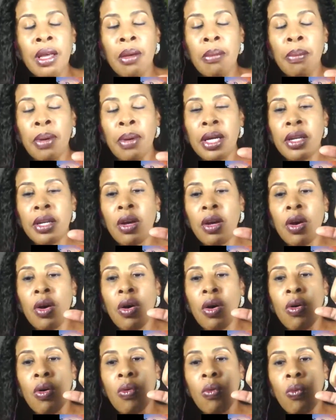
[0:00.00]
But
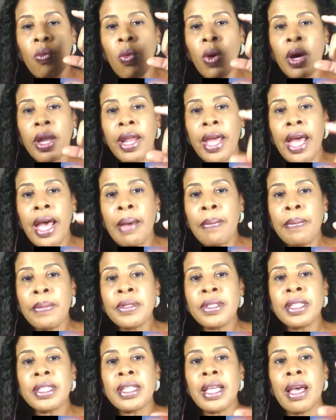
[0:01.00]
what
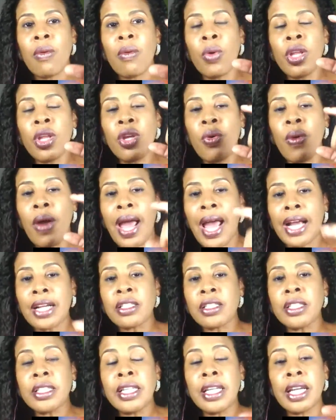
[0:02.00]
happens is that when you
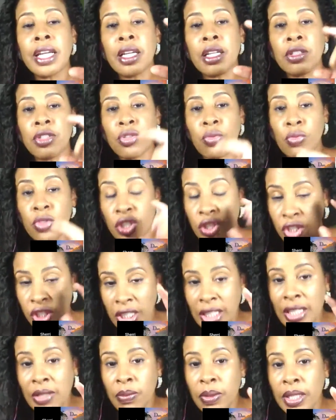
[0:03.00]
actually
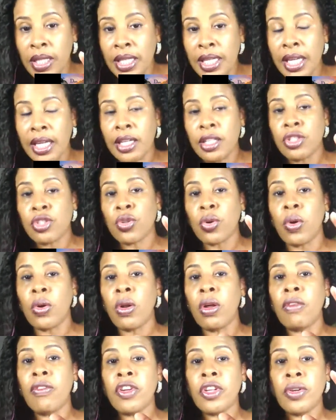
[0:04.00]
genuinely get control
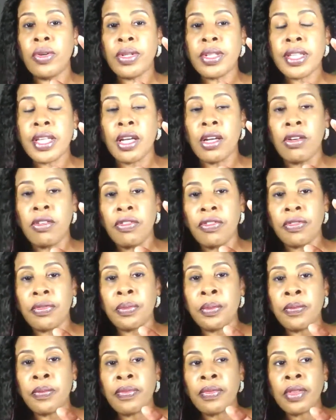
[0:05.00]
over yourself,
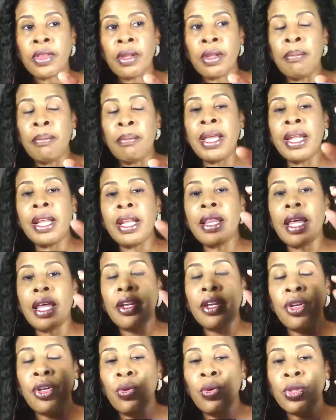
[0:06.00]
meaning that
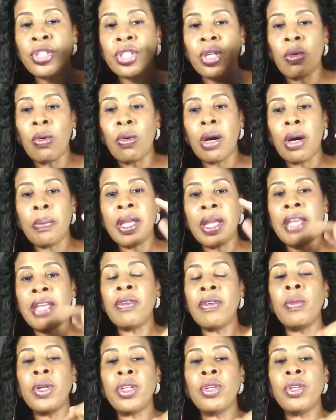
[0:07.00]
you show up even
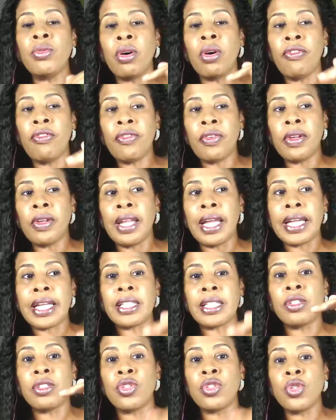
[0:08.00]
when you don't feel like it to
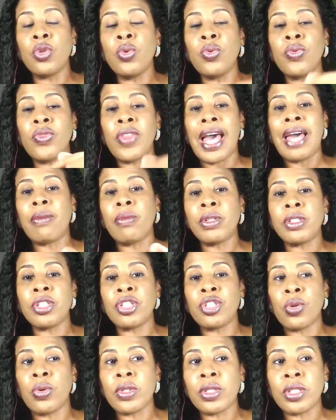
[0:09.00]
do that which is
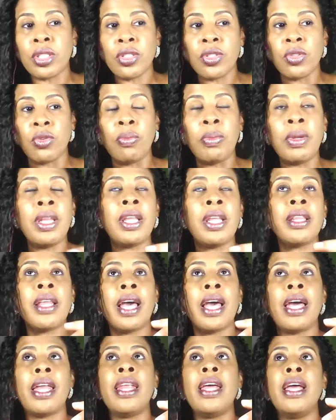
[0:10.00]
yours to do, meaning
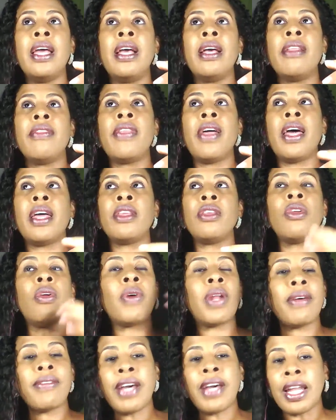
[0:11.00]
that you know what,
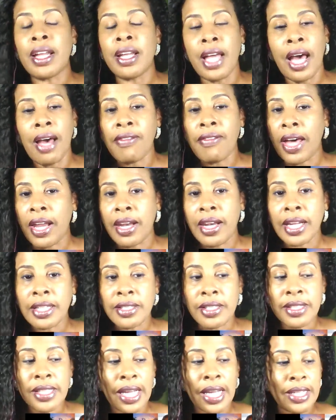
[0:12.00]
I've got an
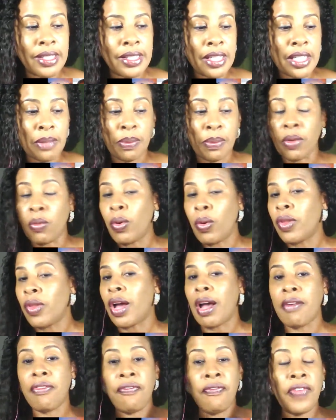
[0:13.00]
exercise discipline, whether I
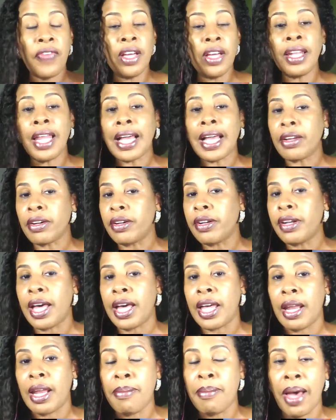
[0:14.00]
feel like it or not.
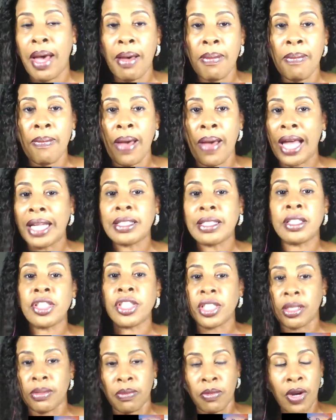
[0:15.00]
I'm at the
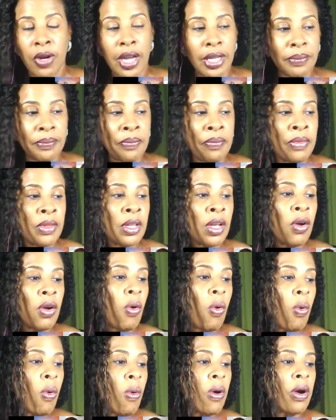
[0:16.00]
gym, right?
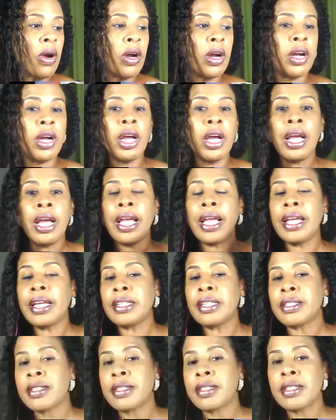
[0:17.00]
Or
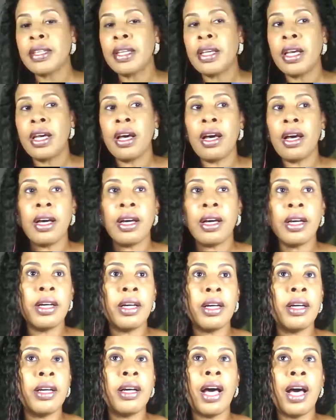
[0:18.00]
it's
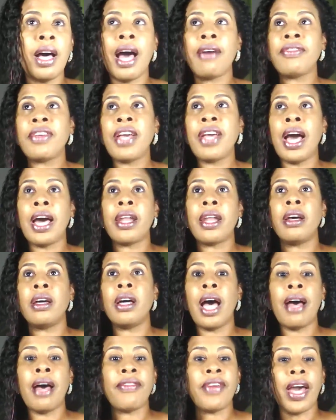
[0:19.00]
I've got
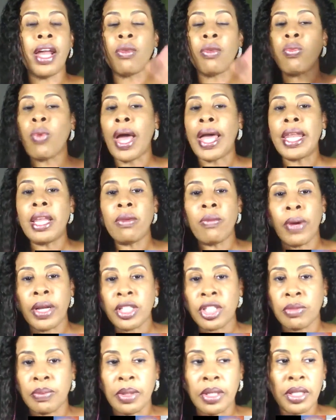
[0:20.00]
a writing
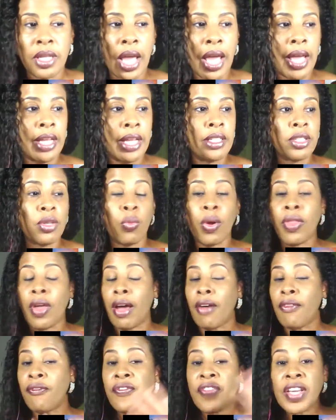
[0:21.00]
regimen, and so whether
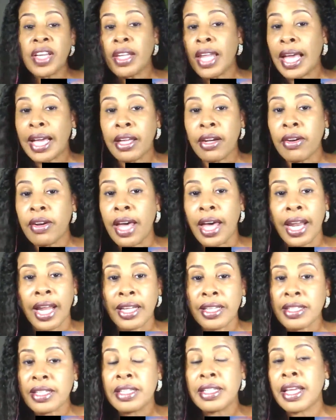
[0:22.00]
I feel like it or not, I
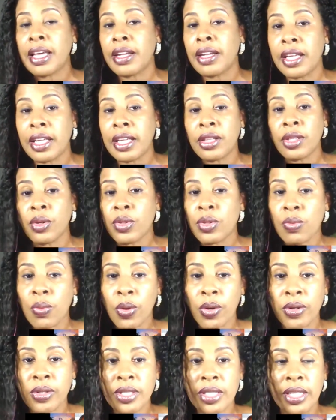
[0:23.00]
sit down and get those
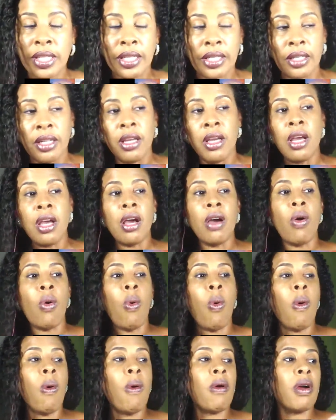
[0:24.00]
words in,
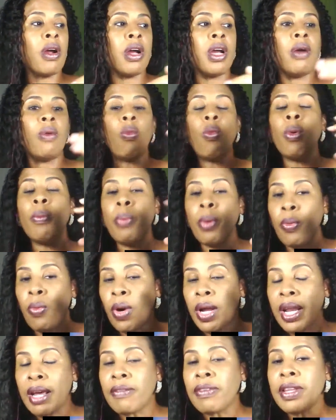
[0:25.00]
but
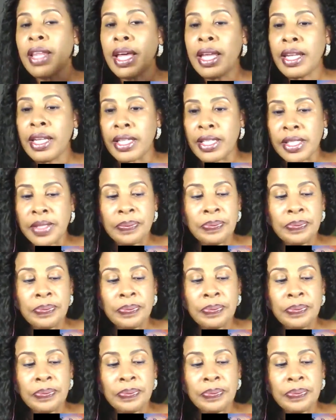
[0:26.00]
whatever that is,